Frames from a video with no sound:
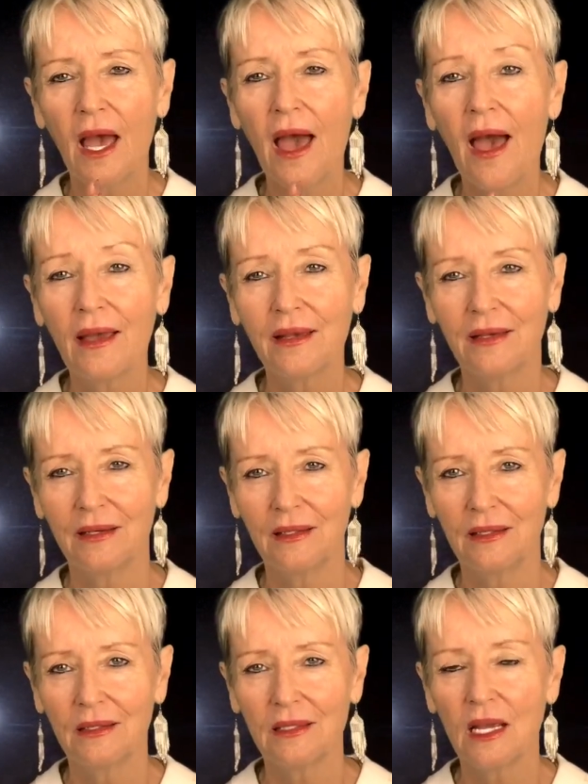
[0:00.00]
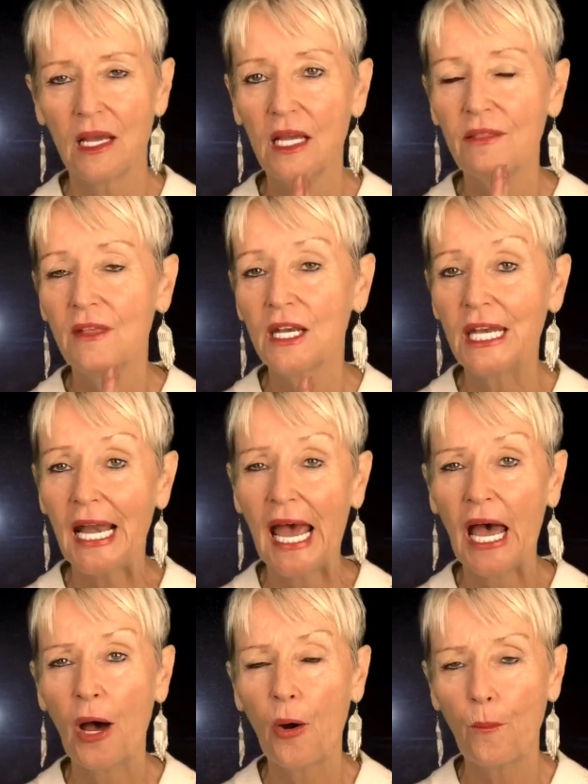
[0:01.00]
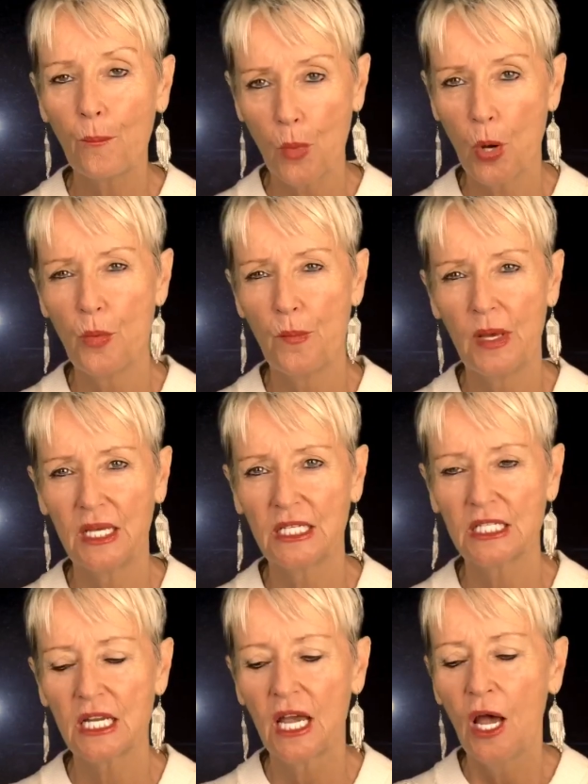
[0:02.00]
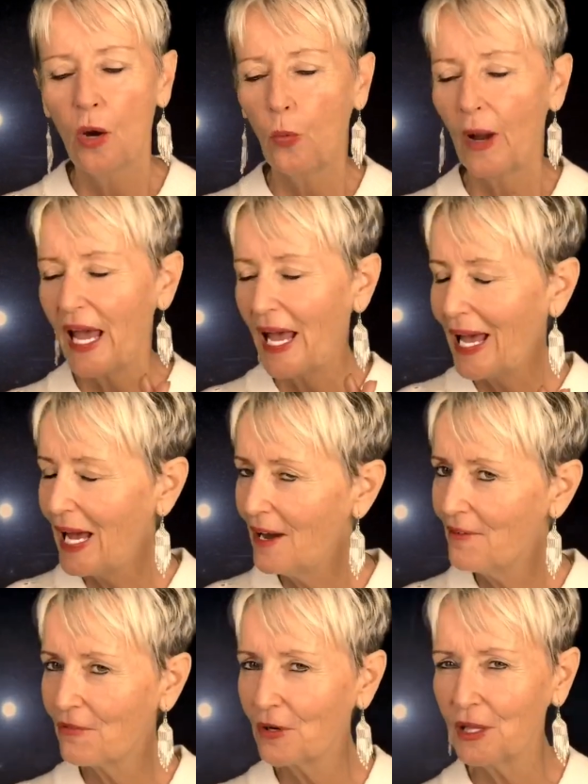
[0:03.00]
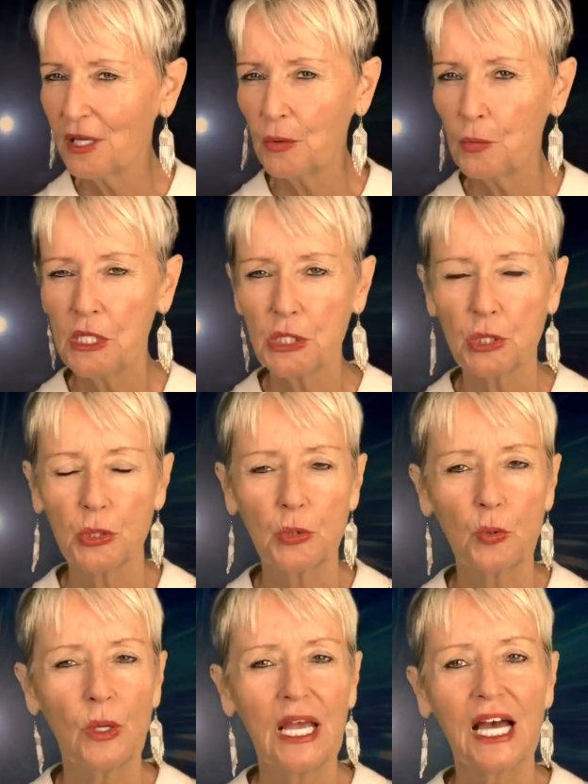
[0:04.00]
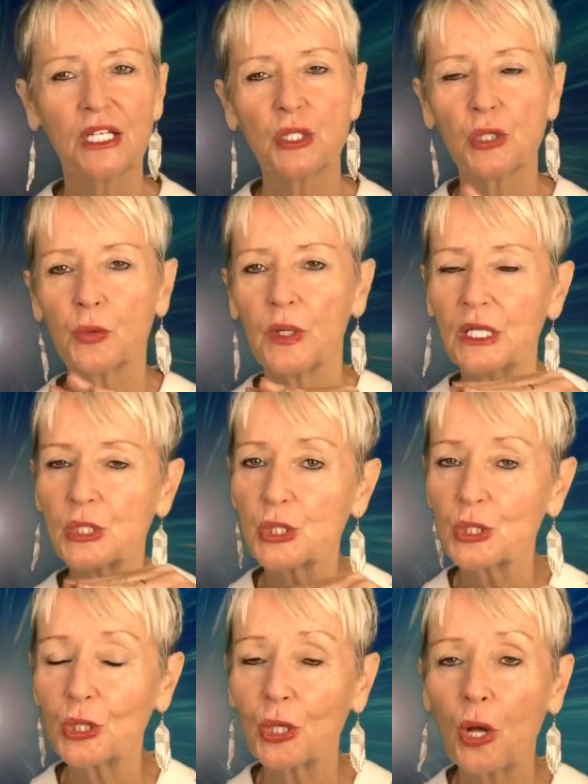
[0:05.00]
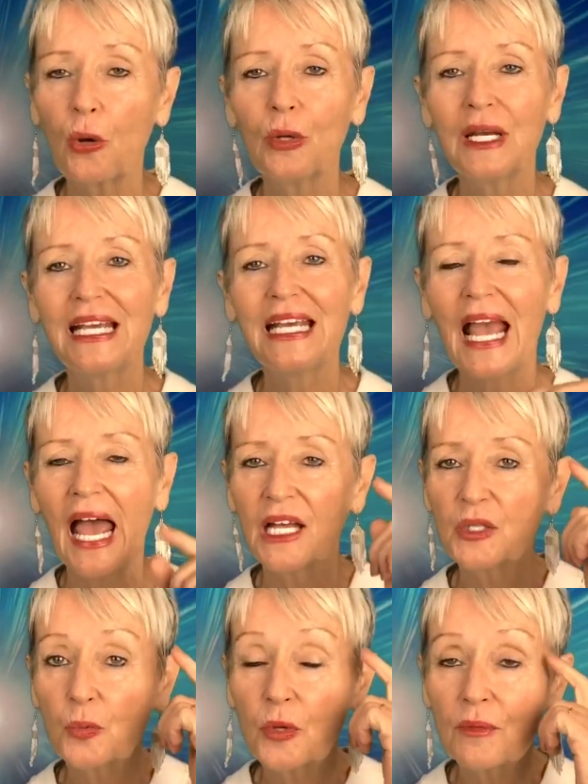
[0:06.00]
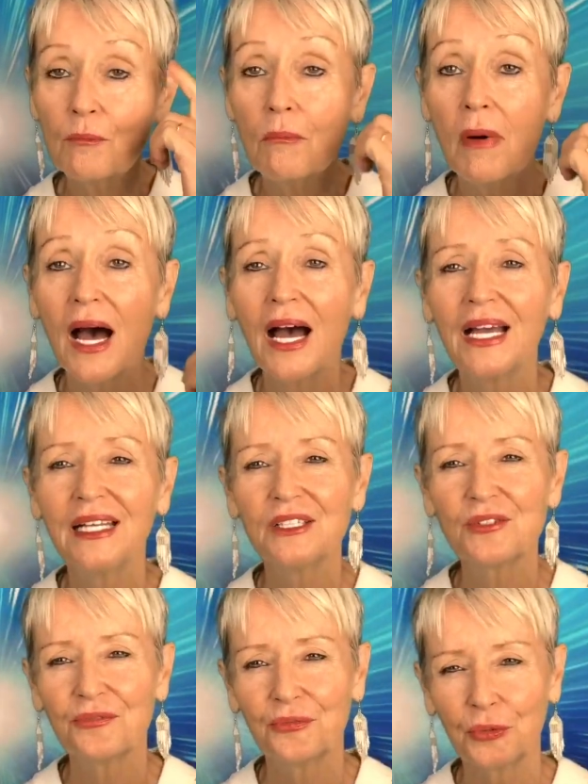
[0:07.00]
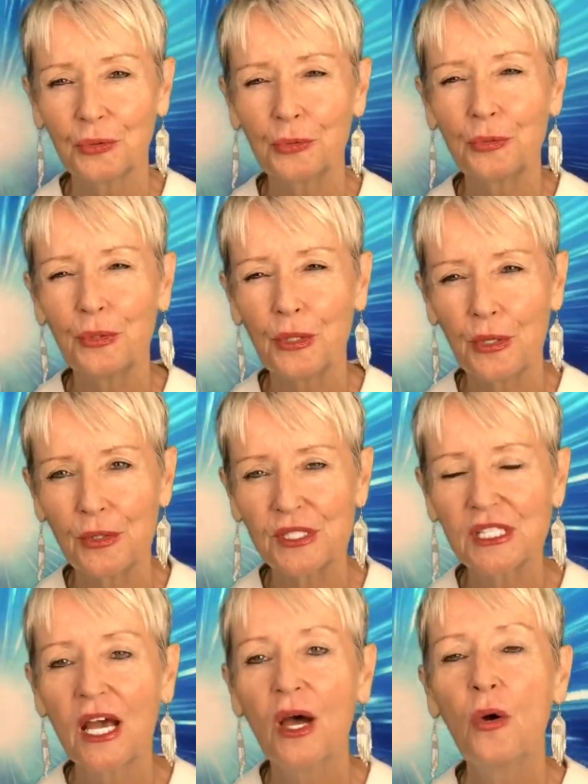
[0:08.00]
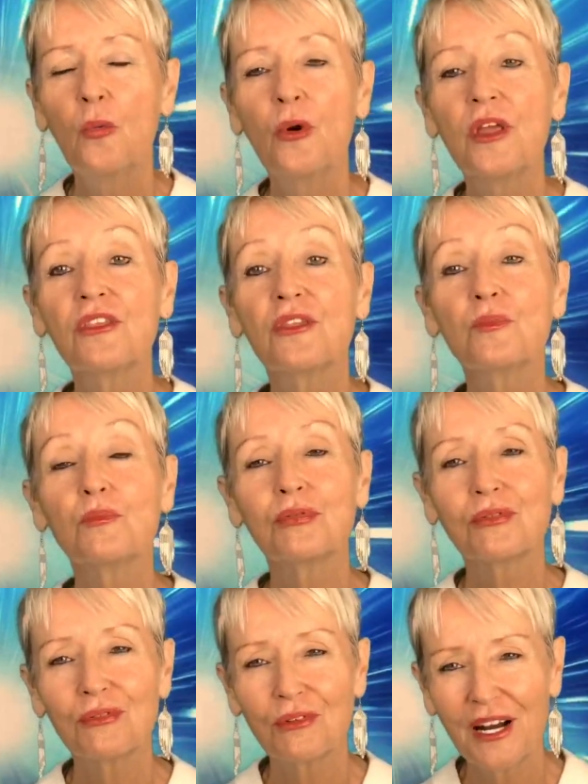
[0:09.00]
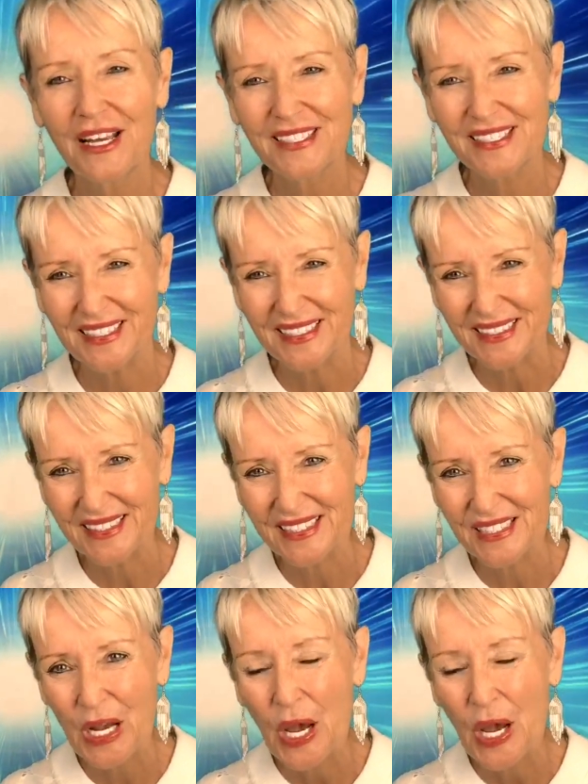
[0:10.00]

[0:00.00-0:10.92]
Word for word: anchored in the now moment, where everything we do, we are doing slowly and with mindfulness, with presence.